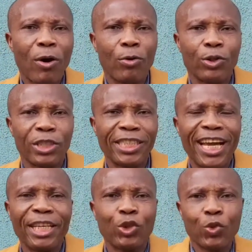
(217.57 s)
Did I
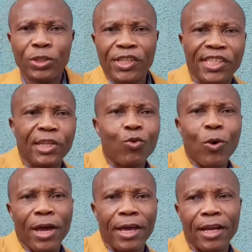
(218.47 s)
do this thing
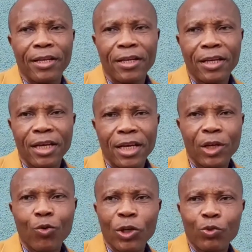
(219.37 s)
well? In
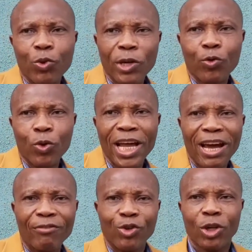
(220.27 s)
what way could I
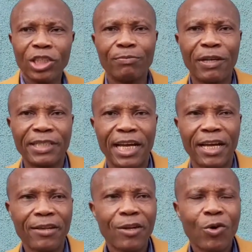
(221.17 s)
have done it better?
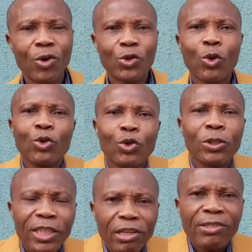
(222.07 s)
So
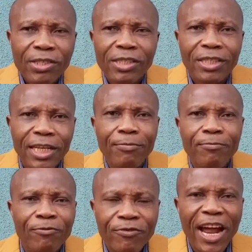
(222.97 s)
the
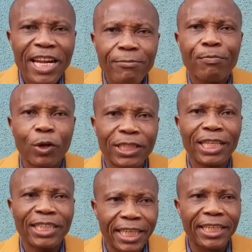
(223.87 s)
very
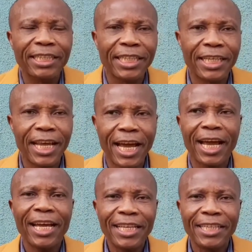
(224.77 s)
important thing here
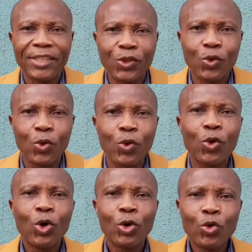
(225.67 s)
is to
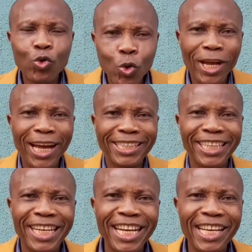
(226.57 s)
look at the
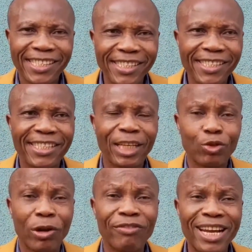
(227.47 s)
lessons that you
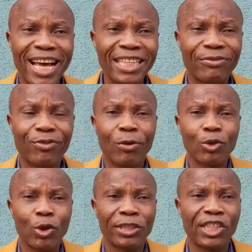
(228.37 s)
have learned from
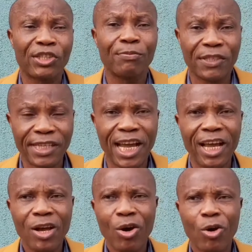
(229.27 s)
your dismissal
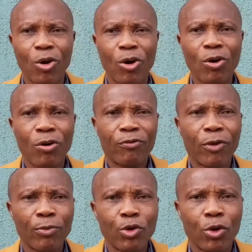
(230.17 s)
or from
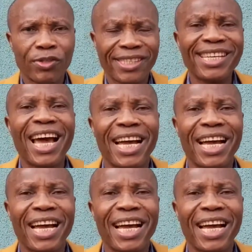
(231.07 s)
your sack.